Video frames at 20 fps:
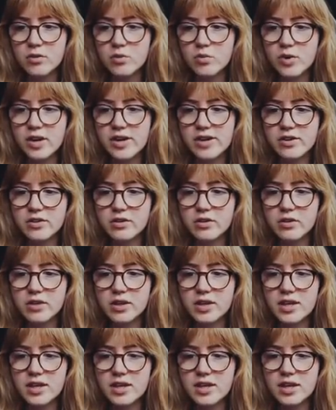
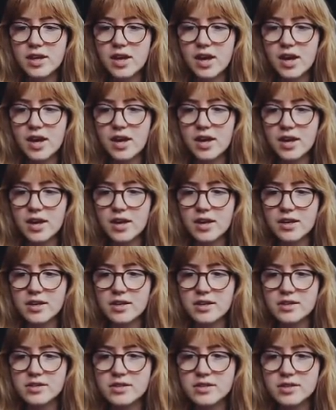regularly
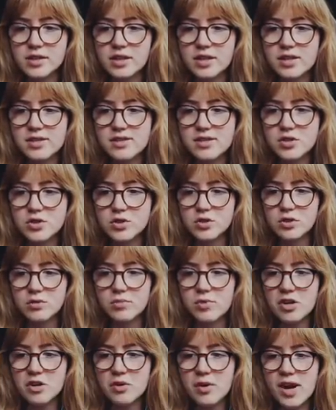and like essential
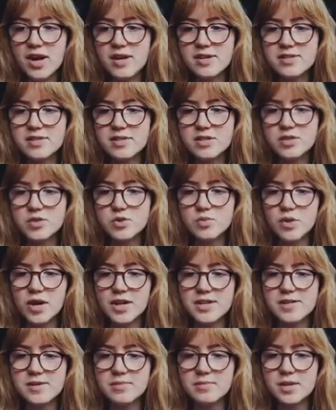amino acids
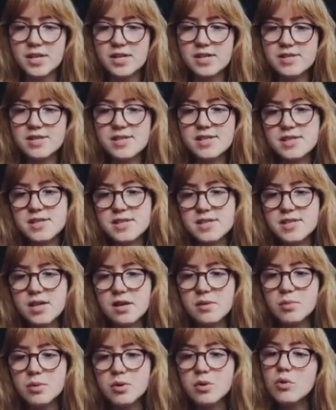rice and beans as an
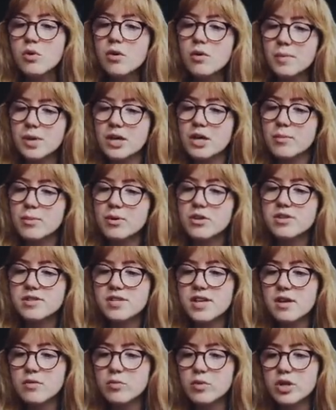example or a peanut butter
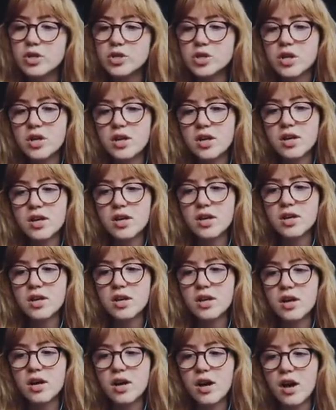sandwich
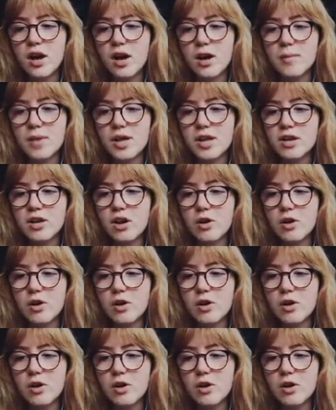um, any